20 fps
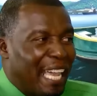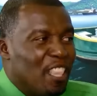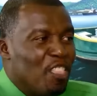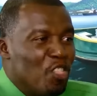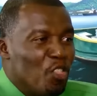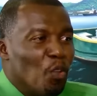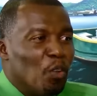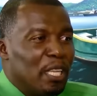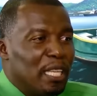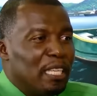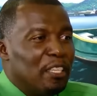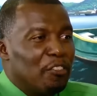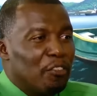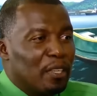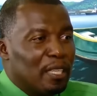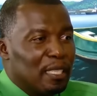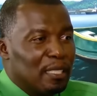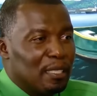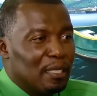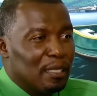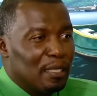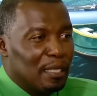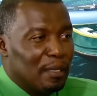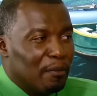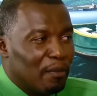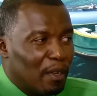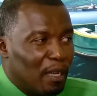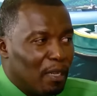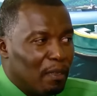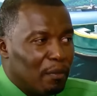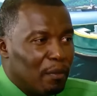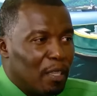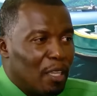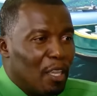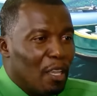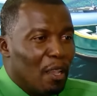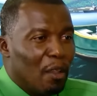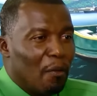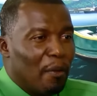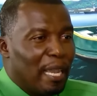I know the intricacies involved,
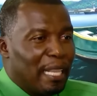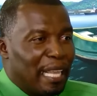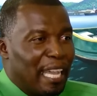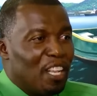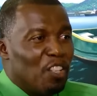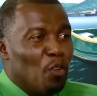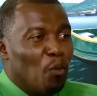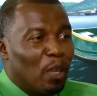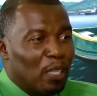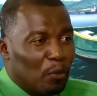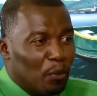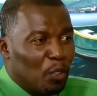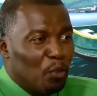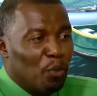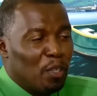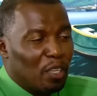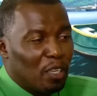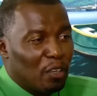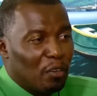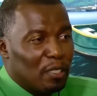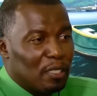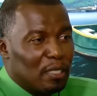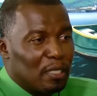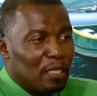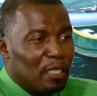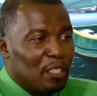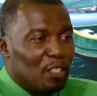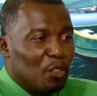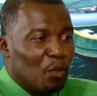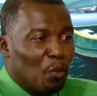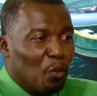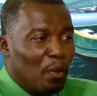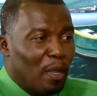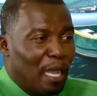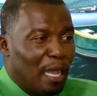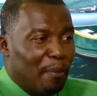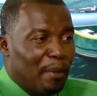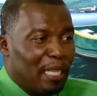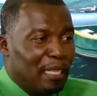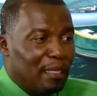right? I know what we do in currency, so
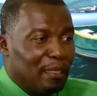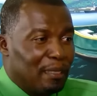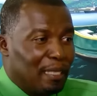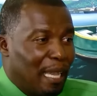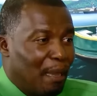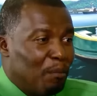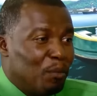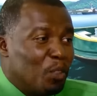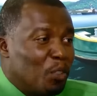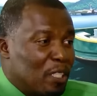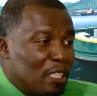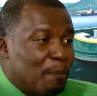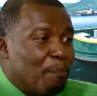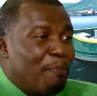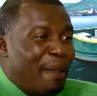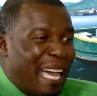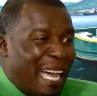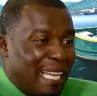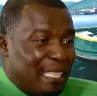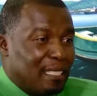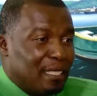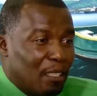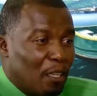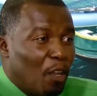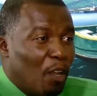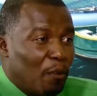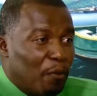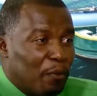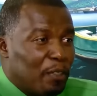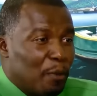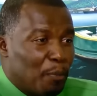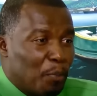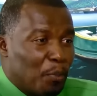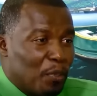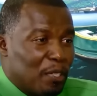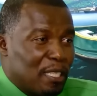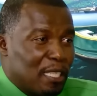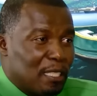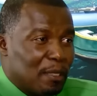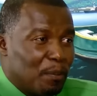I mean, I'm just part of the
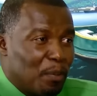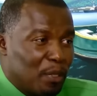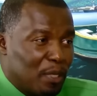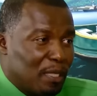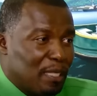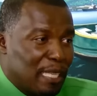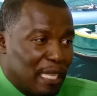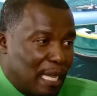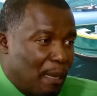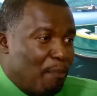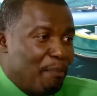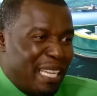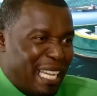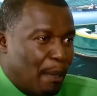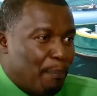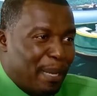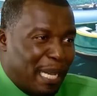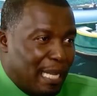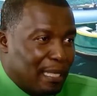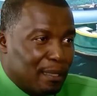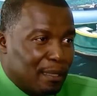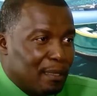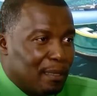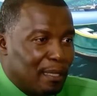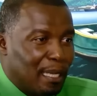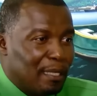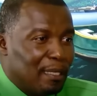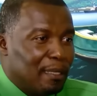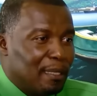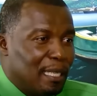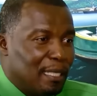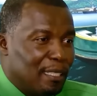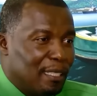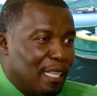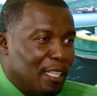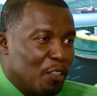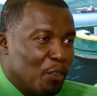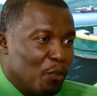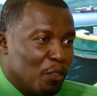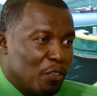process, but it's like a bigger part than
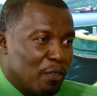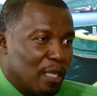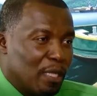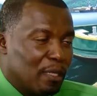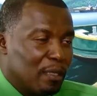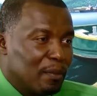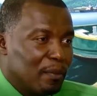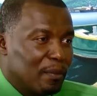usual.